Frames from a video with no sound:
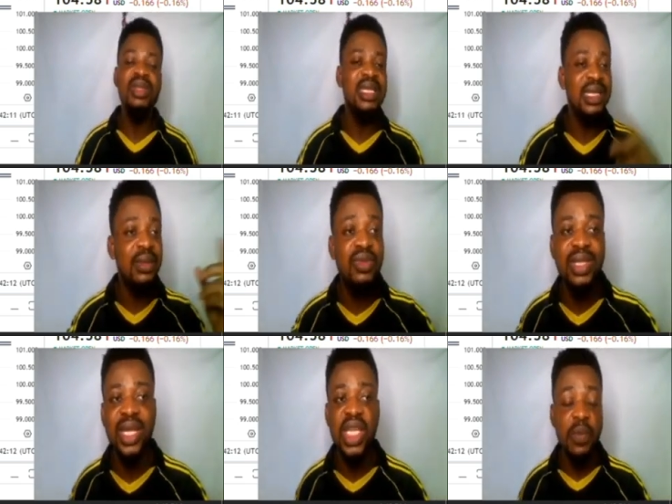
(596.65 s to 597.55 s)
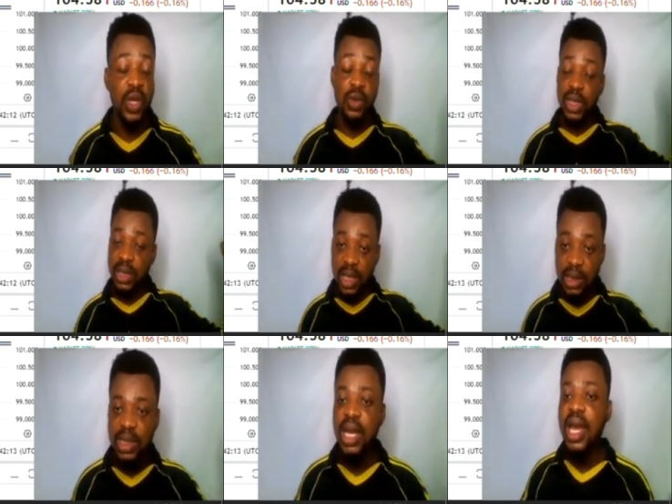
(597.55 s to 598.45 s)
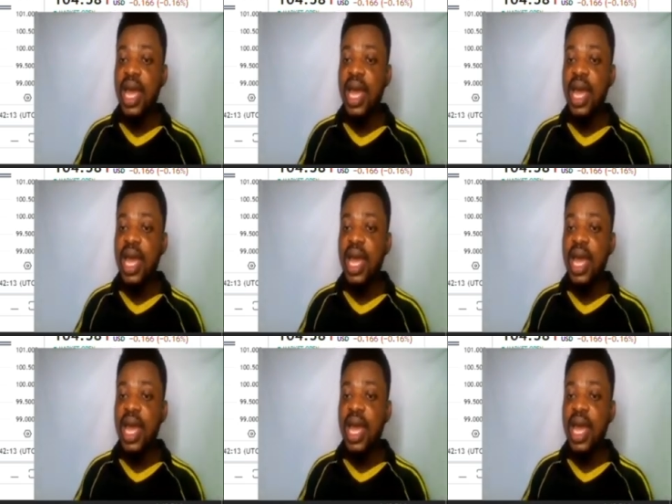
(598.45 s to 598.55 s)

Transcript: which is the same strategy I've been using since.